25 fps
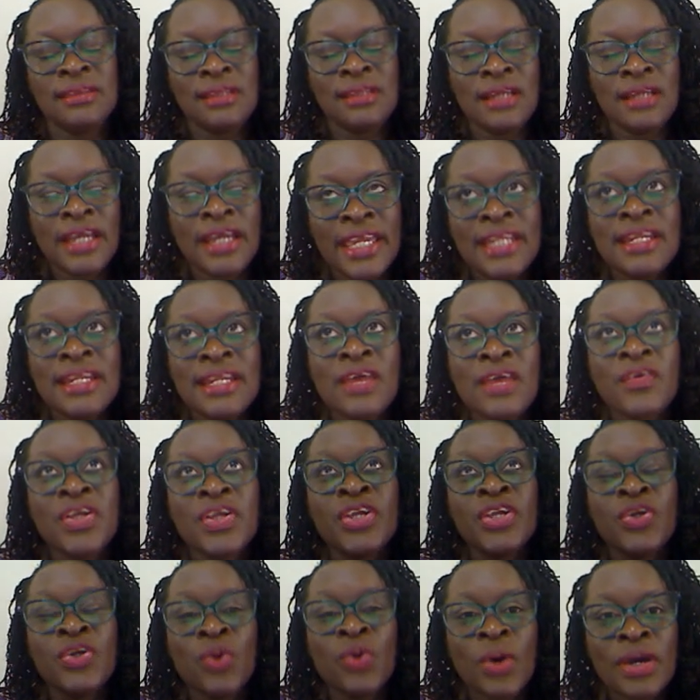
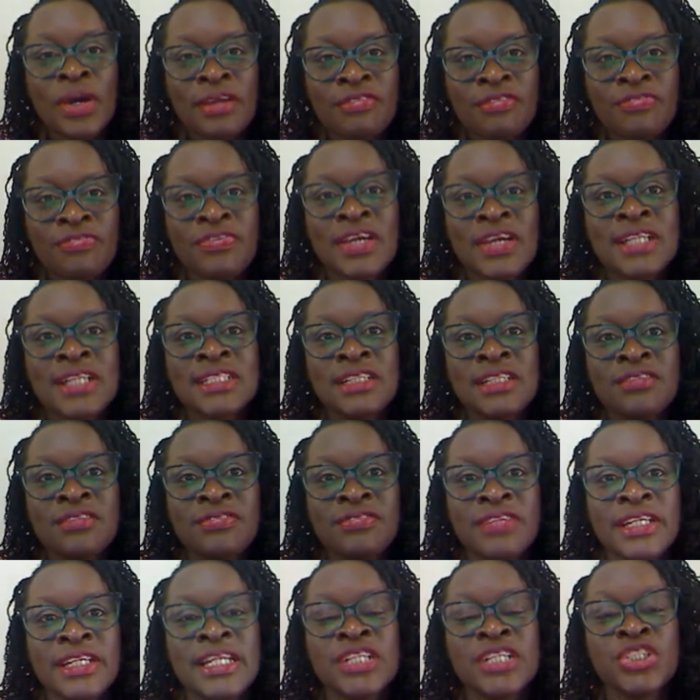hindering your
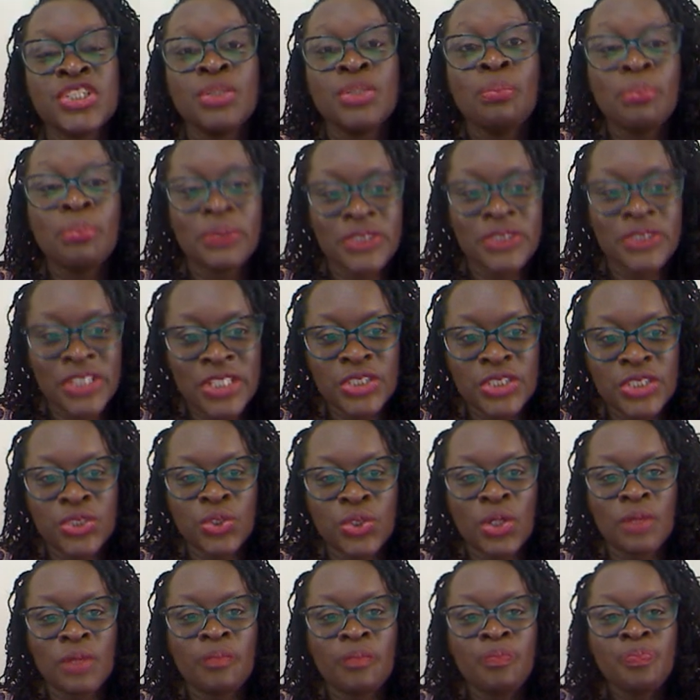effective leadership
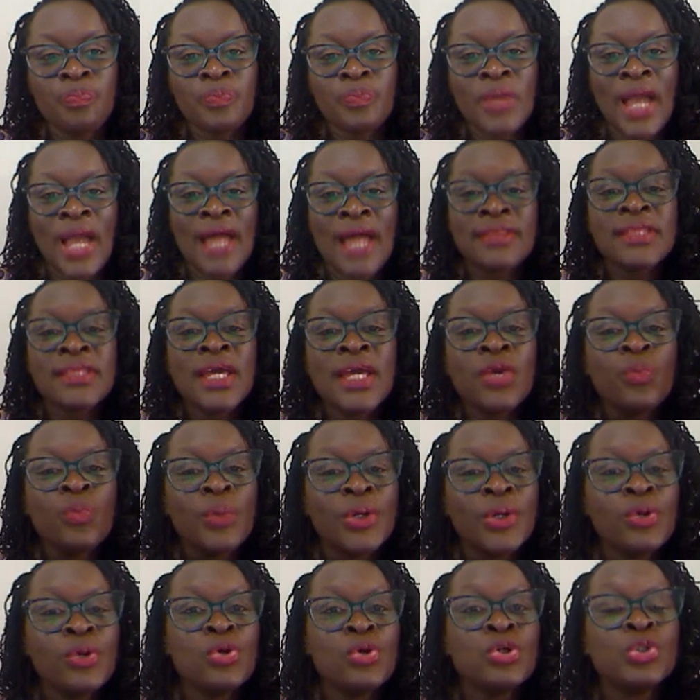potential. And then
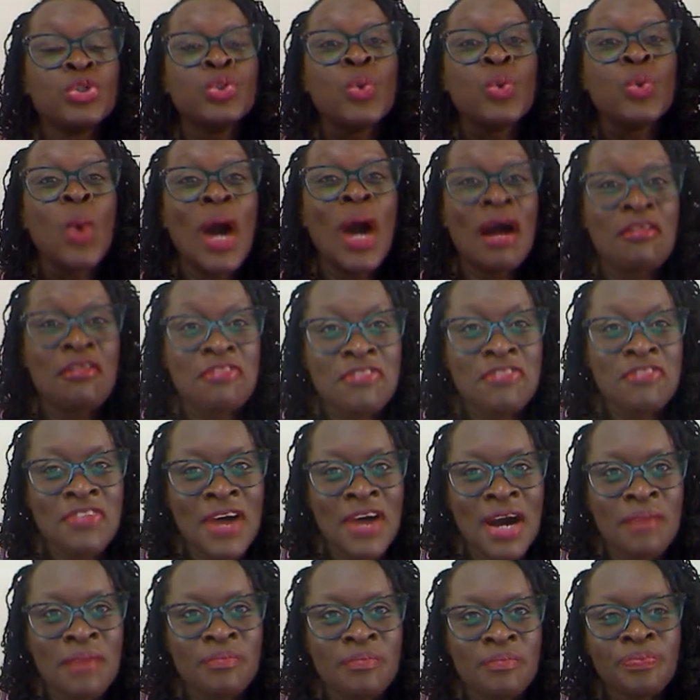we go to
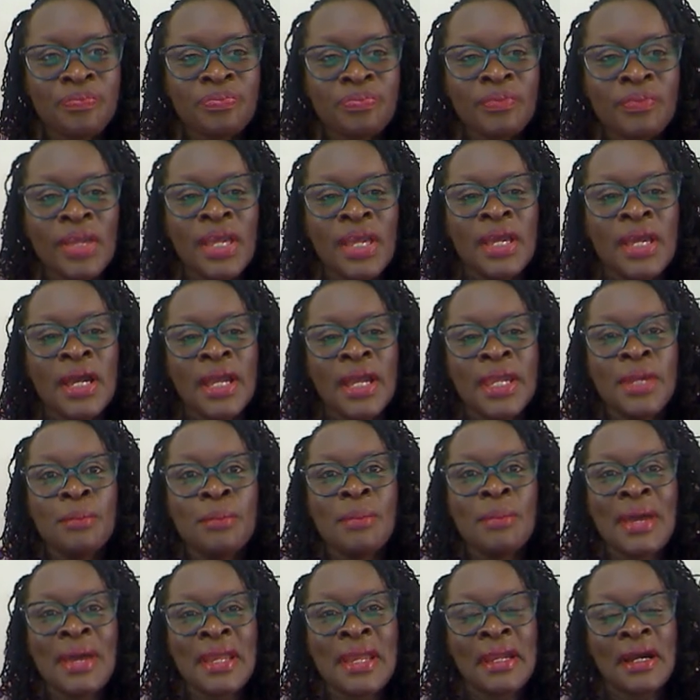affirm.
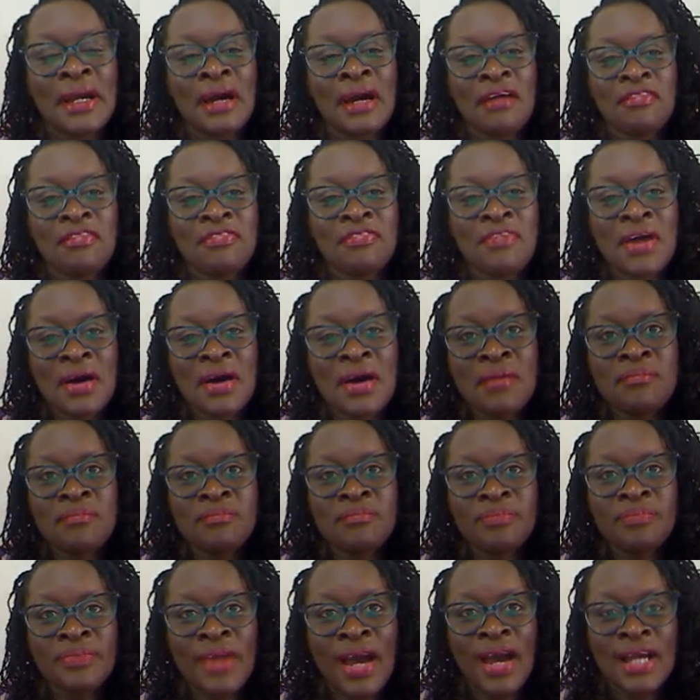In my
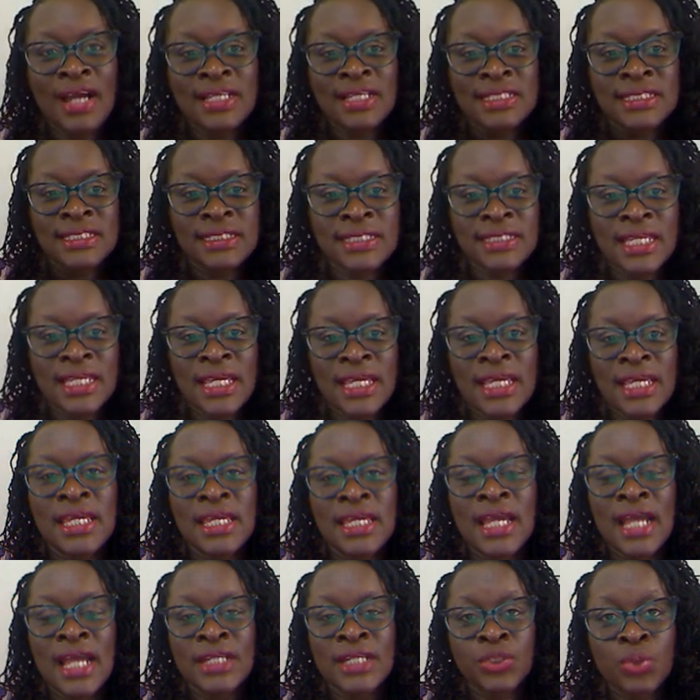affirm, I
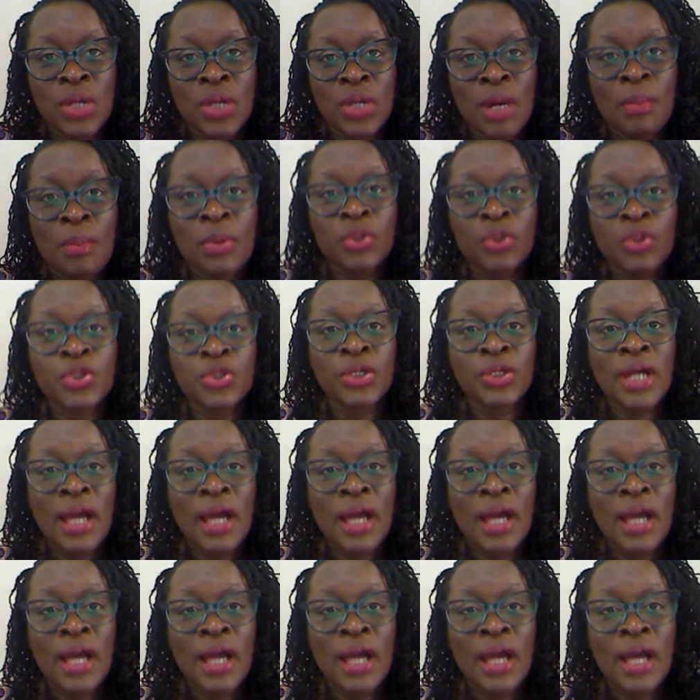talk about